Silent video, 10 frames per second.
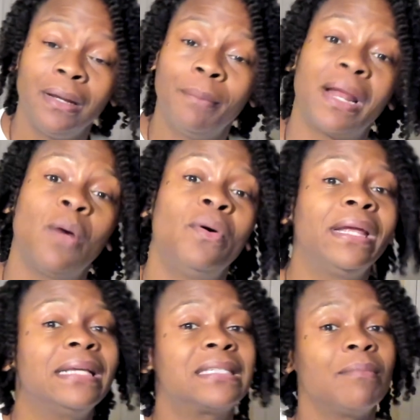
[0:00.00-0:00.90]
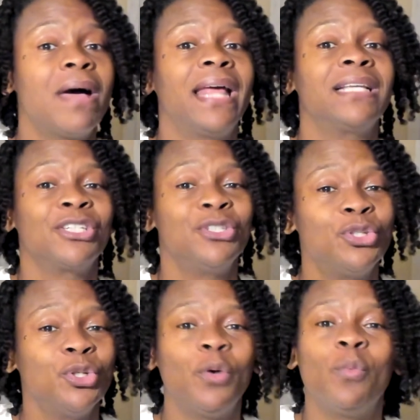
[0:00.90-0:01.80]
but i want to get somebody that's gonna
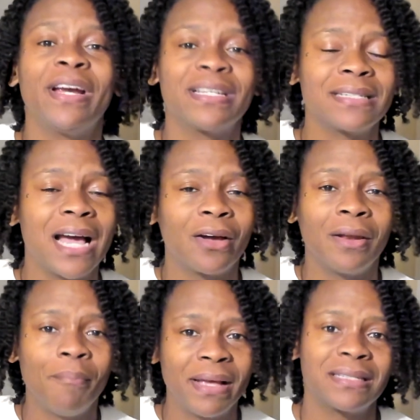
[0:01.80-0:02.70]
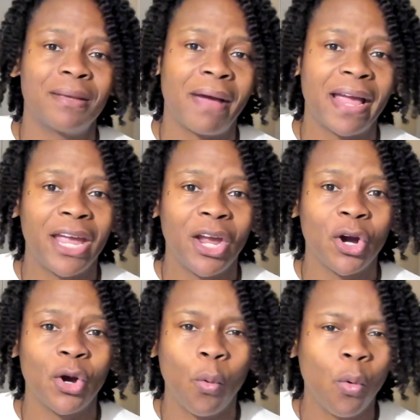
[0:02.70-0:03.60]
do it where it's not gonna mess up my
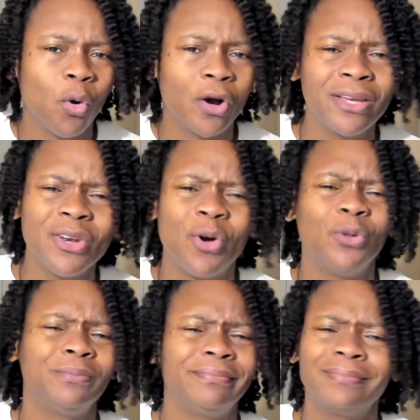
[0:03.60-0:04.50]
hair or you know